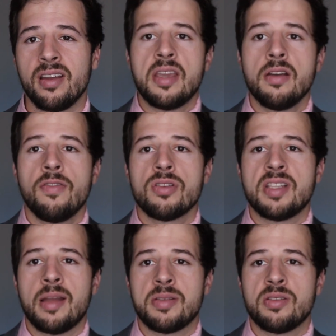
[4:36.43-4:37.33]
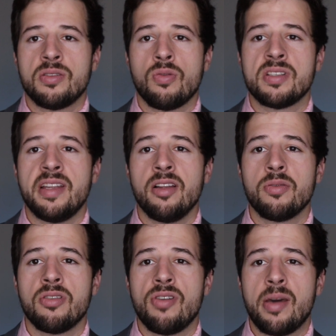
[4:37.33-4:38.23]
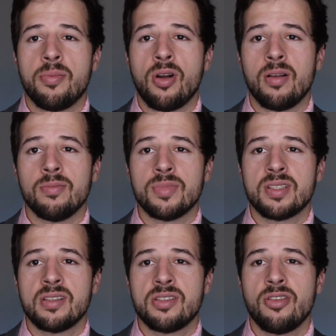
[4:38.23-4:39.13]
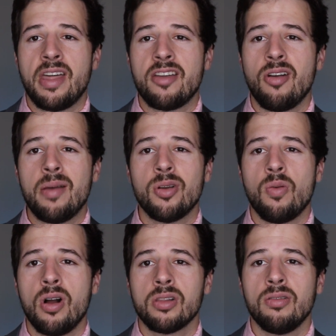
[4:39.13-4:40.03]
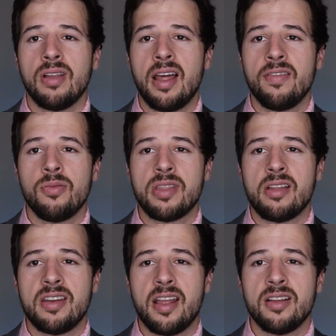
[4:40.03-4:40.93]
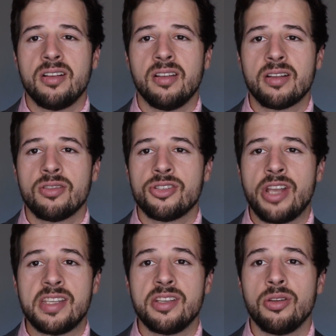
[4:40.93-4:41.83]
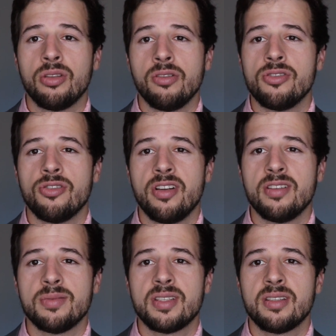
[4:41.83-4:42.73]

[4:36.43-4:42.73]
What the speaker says: Take your first steps towards dealing with your debt problems so that you're able to walk through life without debt collectors chasing you through your dreams.